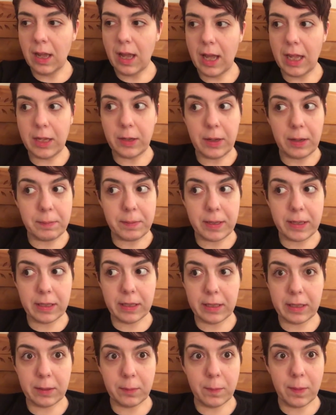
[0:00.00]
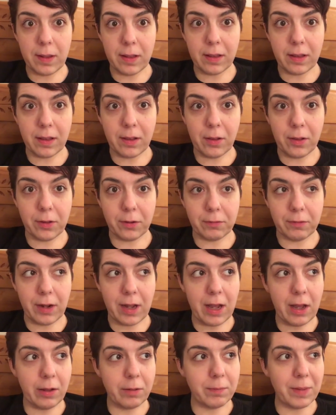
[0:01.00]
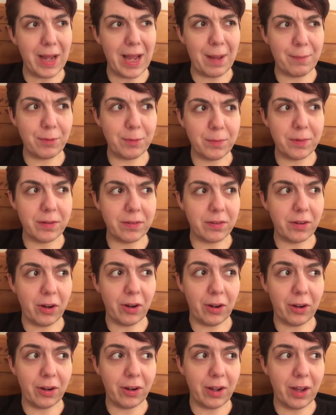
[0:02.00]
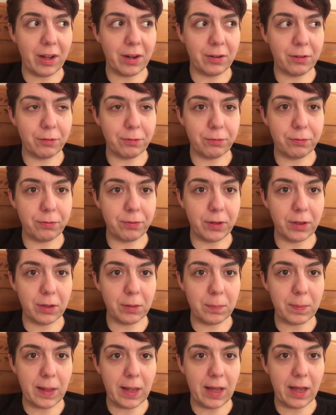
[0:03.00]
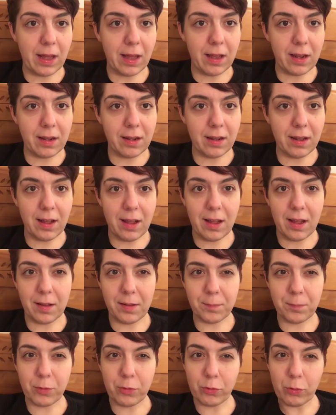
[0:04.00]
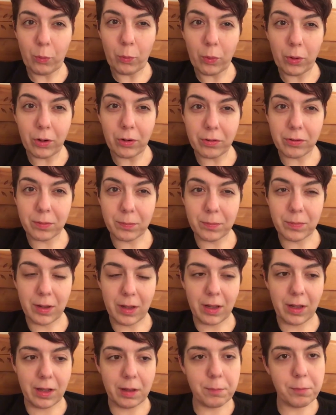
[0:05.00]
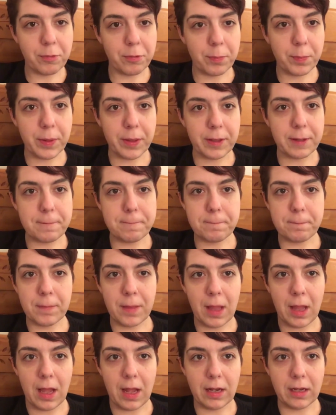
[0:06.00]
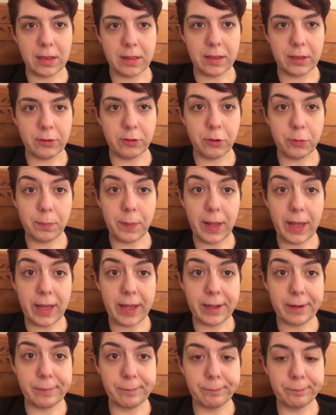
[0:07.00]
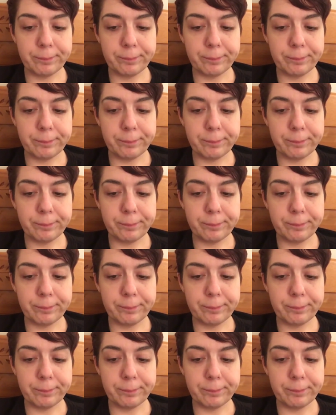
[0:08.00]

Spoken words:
anyway, I'm healing well all around. My abdomen doesn't hurt. I don't feel bad. I'm sore sometimes, but not anything too bad.